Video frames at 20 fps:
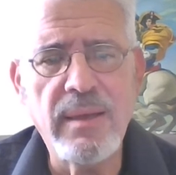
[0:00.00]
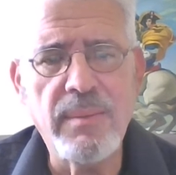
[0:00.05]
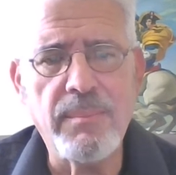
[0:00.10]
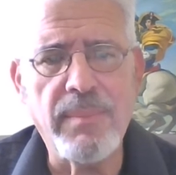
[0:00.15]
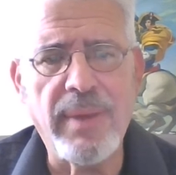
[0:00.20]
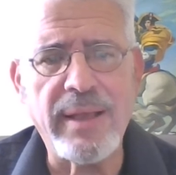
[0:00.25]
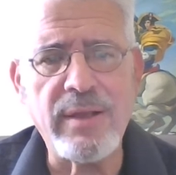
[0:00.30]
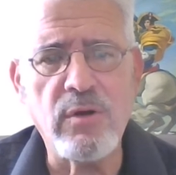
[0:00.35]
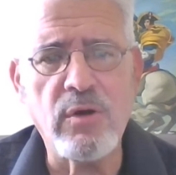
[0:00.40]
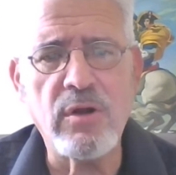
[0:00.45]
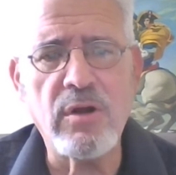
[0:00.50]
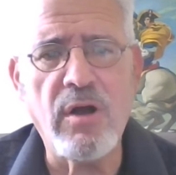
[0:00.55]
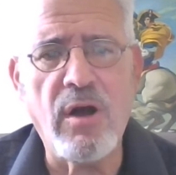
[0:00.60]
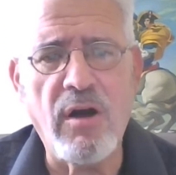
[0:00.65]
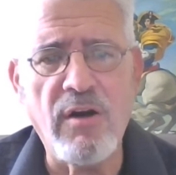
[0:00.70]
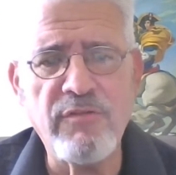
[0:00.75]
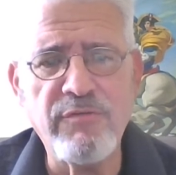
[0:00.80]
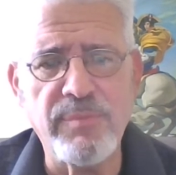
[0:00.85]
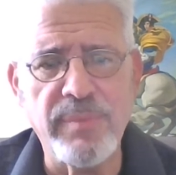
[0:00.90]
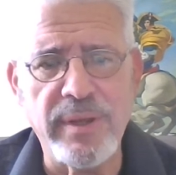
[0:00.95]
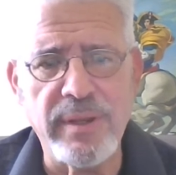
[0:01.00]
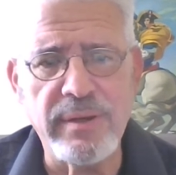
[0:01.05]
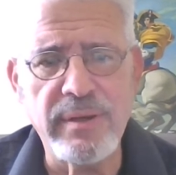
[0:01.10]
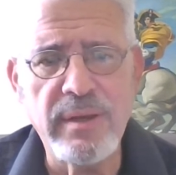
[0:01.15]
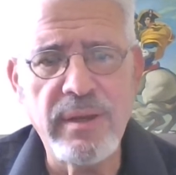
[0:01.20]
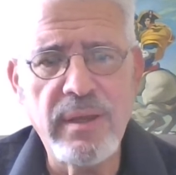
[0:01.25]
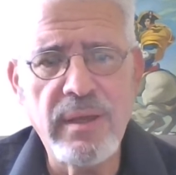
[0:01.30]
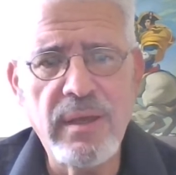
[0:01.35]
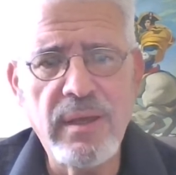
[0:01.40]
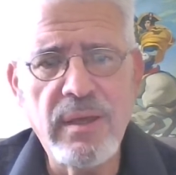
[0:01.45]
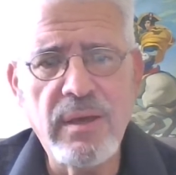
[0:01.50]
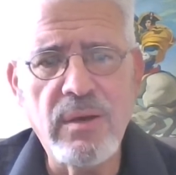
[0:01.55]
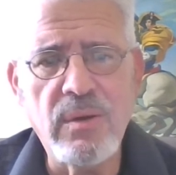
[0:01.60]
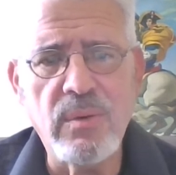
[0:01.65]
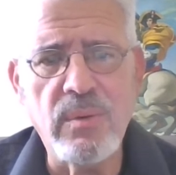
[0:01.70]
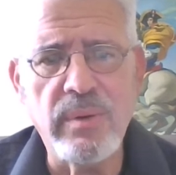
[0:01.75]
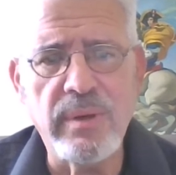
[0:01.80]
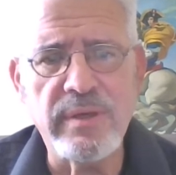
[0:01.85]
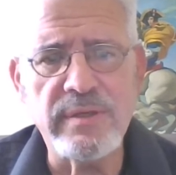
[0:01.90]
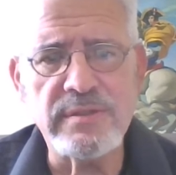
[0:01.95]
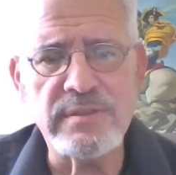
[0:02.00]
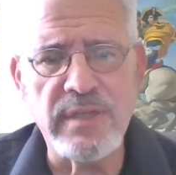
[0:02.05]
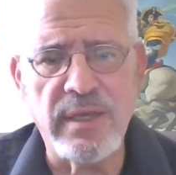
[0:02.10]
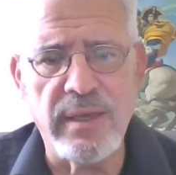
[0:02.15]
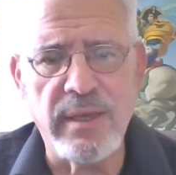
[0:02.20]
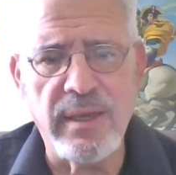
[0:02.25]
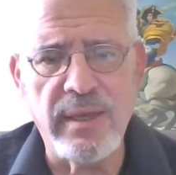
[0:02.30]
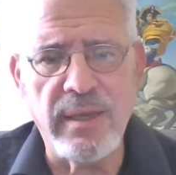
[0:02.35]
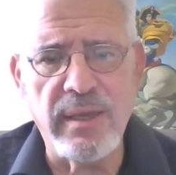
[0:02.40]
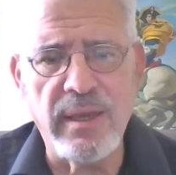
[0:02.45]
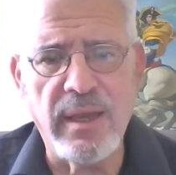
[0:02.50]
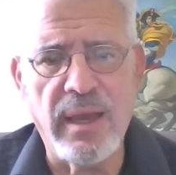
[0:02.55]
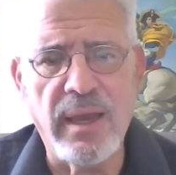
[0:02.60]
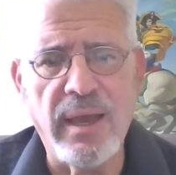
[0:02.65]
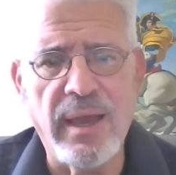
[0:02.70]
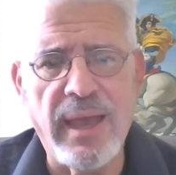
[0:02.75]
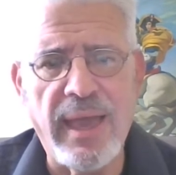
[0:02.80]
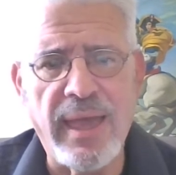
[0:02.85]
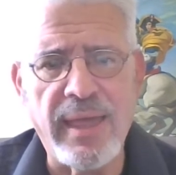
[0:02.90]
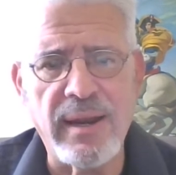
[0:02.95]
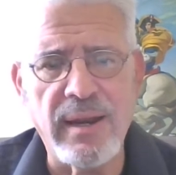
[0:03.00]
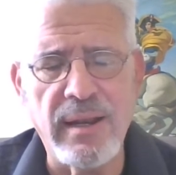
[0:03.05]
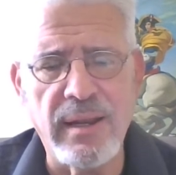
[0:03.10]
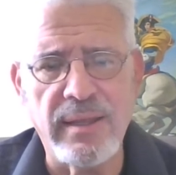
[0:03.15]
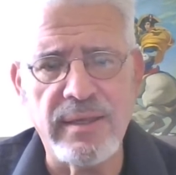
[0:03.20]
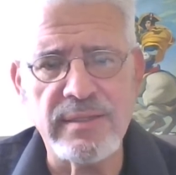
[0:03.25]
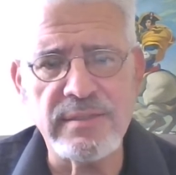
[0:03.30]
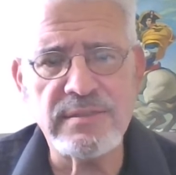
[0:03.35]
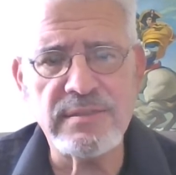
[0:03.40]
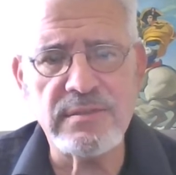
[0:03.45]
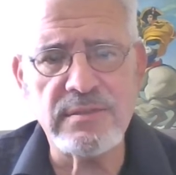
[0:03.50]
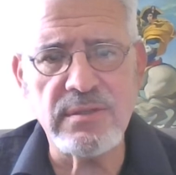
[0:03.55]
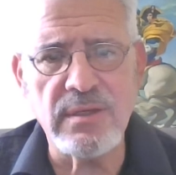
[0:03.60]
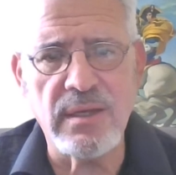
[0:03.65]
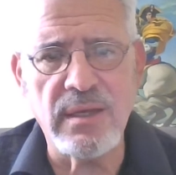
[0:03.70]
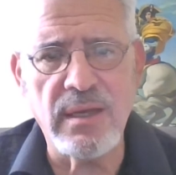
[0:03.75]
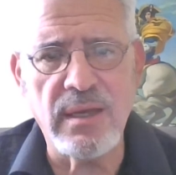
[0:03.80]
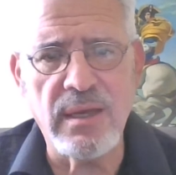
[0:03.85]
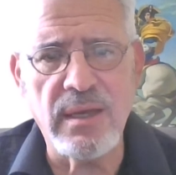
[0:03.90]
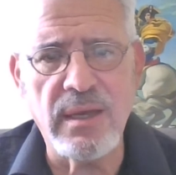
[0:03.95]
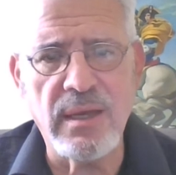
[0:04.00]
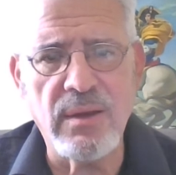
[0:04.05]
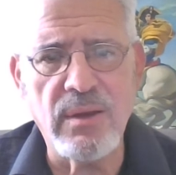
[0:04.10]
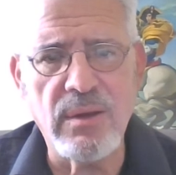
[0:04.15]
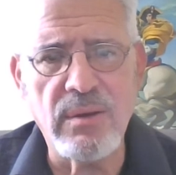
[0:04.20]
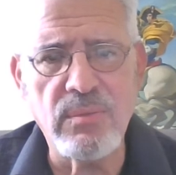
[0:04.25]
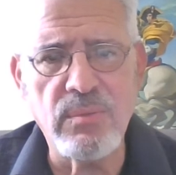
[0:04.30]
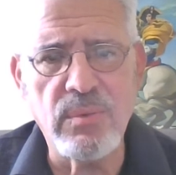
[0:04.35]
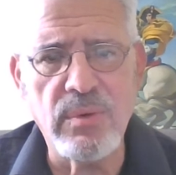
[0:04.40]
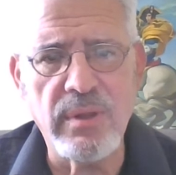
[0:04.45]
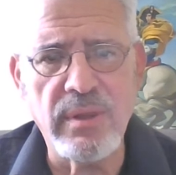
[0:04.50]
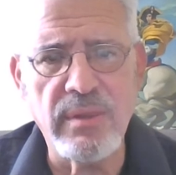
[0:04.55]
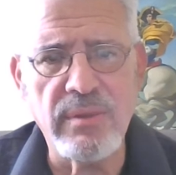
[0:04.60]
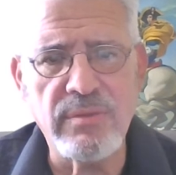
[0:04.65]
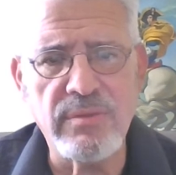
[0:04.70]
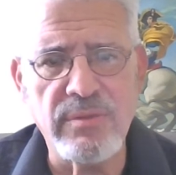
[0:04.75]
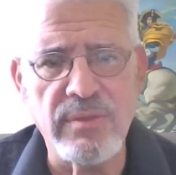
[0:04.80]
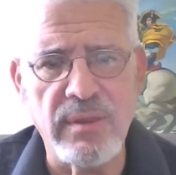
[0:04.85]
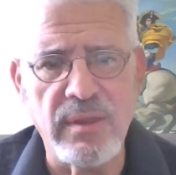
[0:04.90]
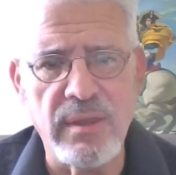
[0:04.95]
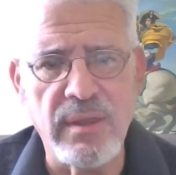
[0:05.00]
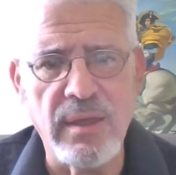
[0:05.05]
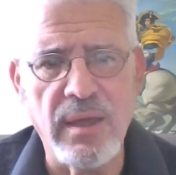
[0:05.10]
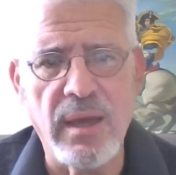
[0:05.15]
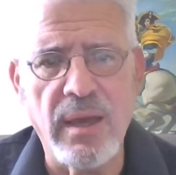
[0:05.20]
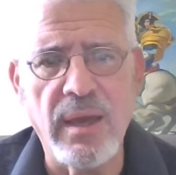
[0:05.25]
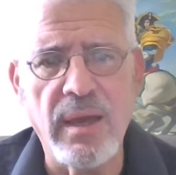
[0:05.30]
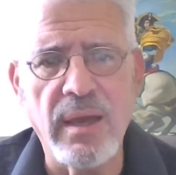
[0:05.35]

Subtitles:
Michael Kofman, who is a analyst with the